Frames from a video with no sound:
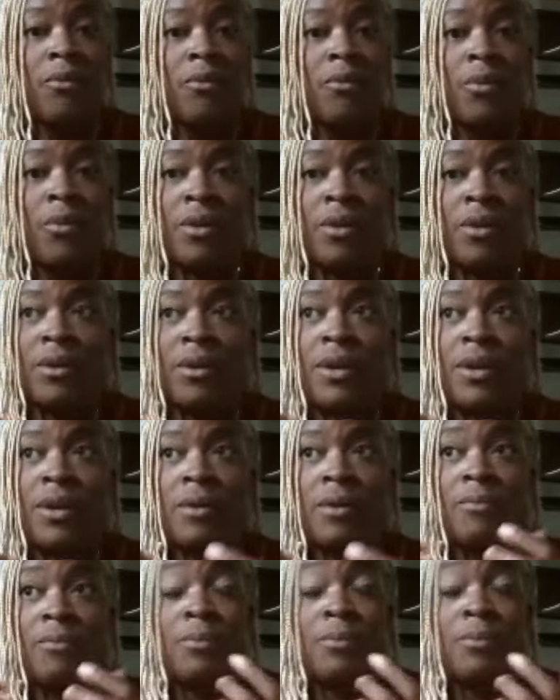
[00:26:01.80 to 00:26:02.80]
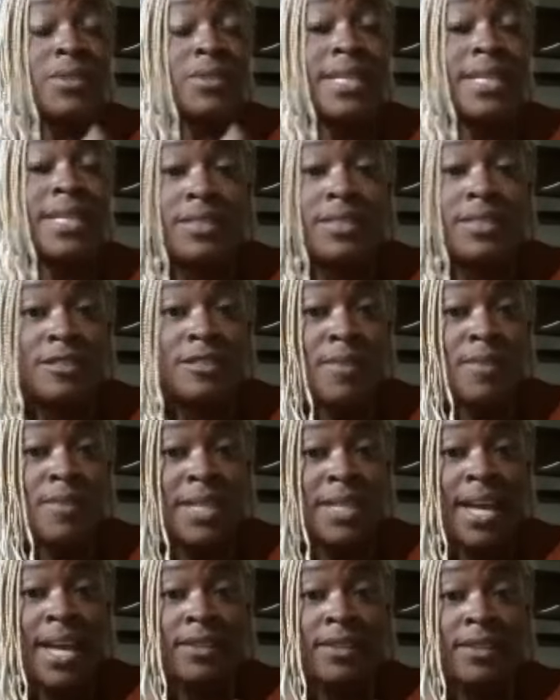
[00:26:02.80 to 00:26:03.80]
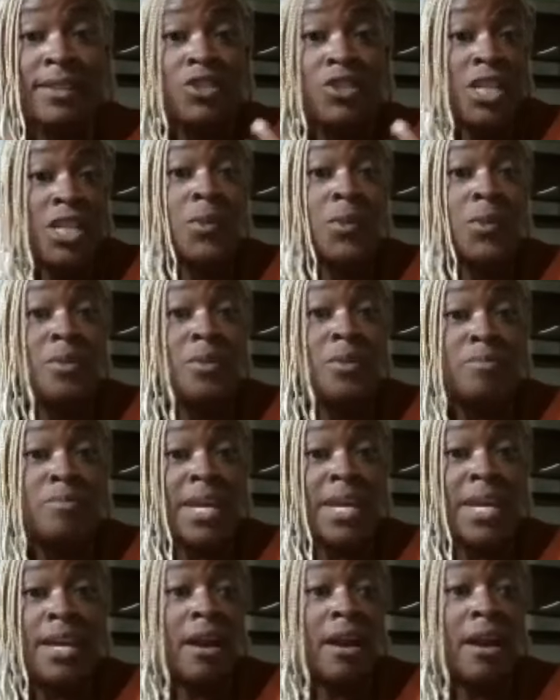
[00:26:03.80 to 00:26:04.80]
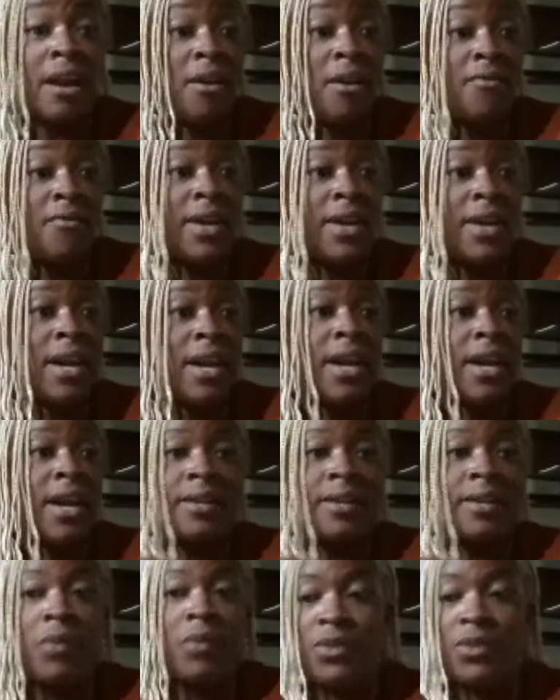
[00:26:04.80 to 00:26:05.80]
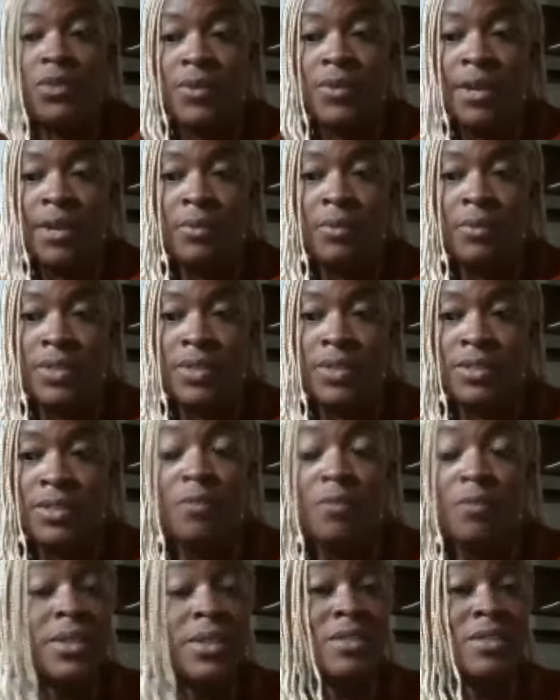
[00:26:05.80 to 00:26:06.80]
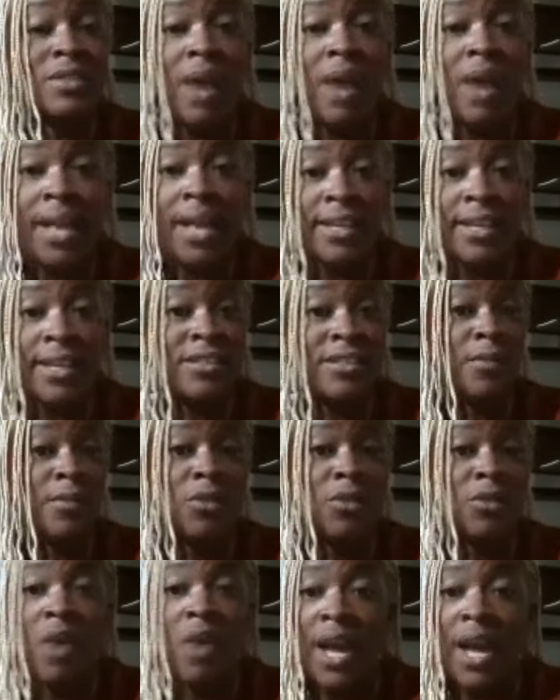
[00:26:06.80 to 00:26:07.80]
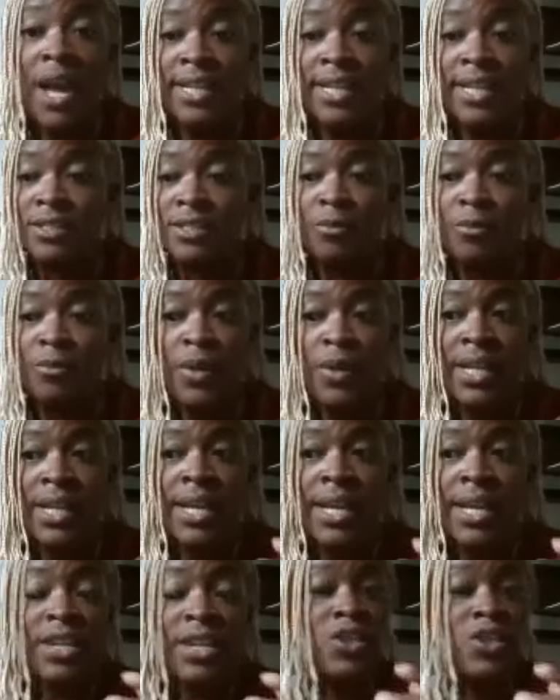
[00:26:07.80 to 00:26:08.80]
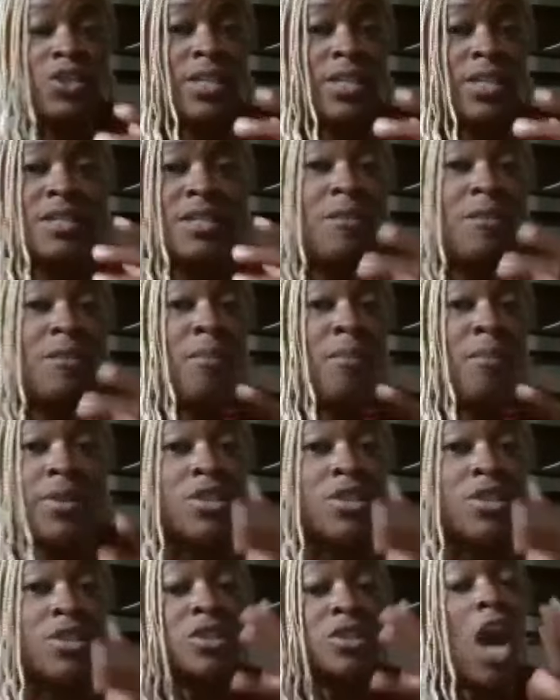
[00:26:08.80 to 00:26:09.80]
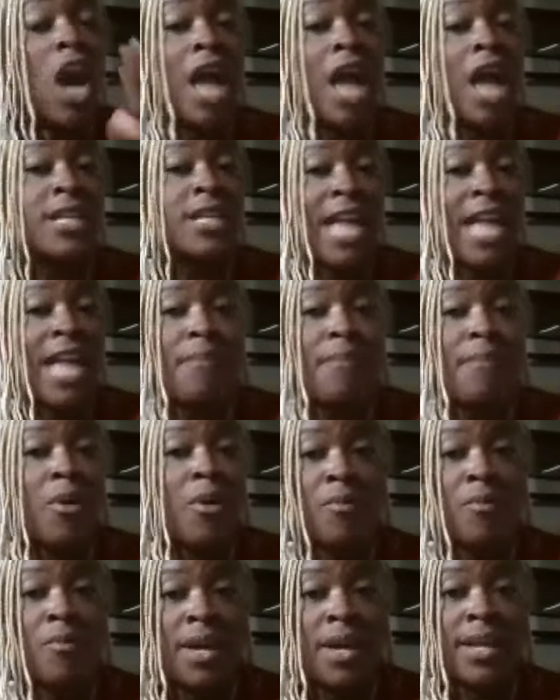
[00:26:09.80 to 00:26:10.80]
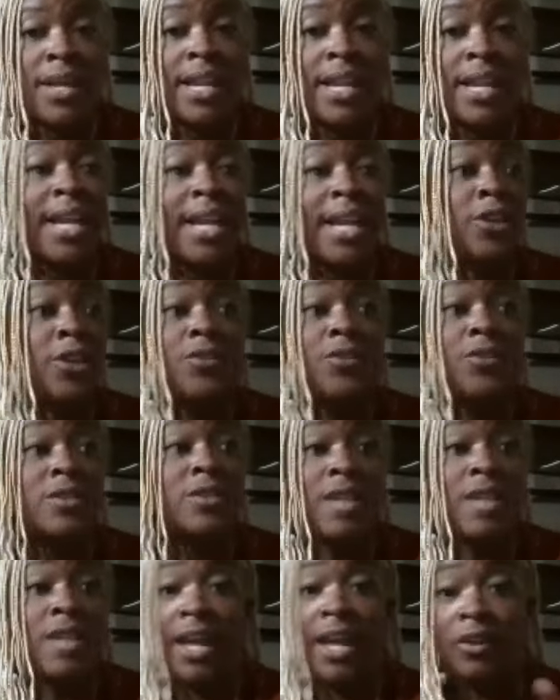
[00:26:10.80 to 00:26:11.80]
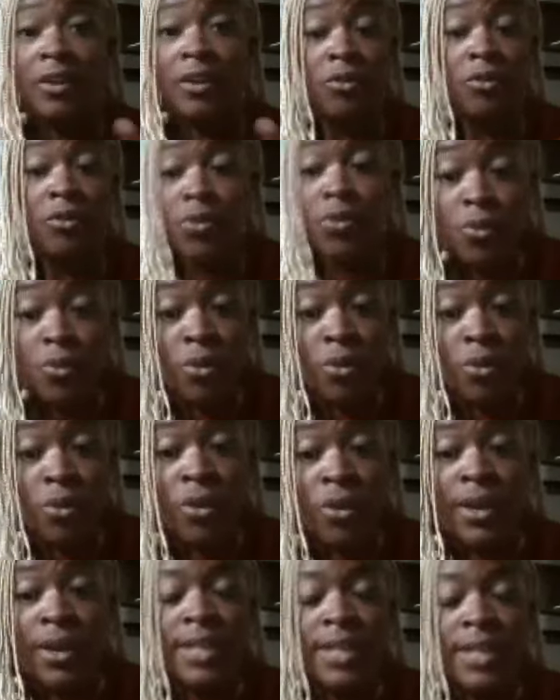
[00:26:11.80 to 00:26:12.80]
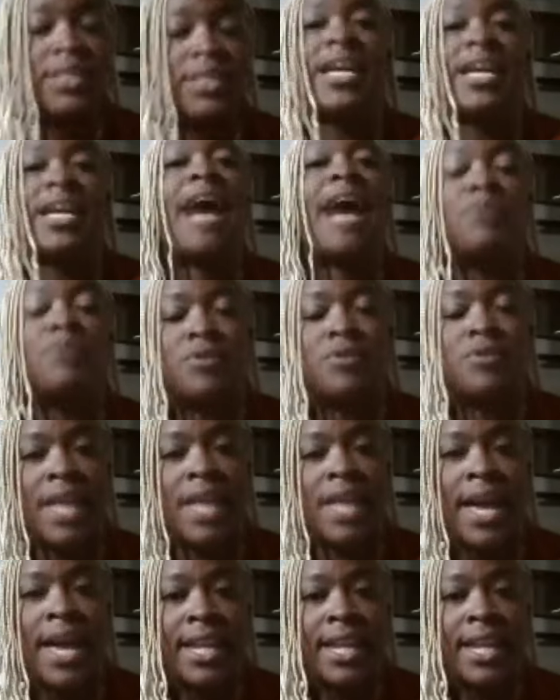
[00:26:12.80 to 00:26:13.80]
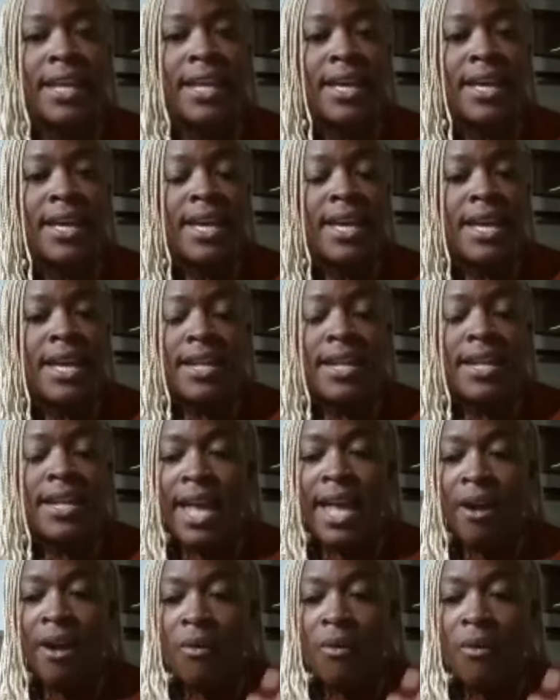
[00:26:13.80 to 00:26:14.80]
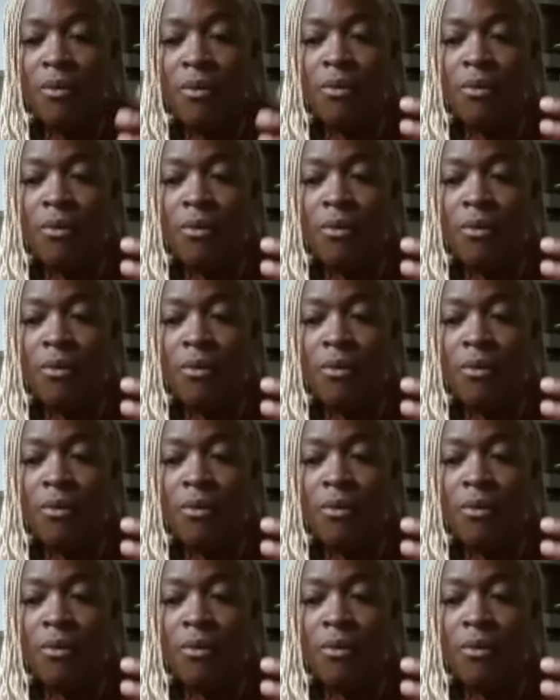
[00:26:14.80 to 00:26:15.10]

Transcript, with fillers: were presented to me that shared with me of whether it was someone smiling, someone crying, someone just in the just caught in that moment. And I used that tool to capture that. Now,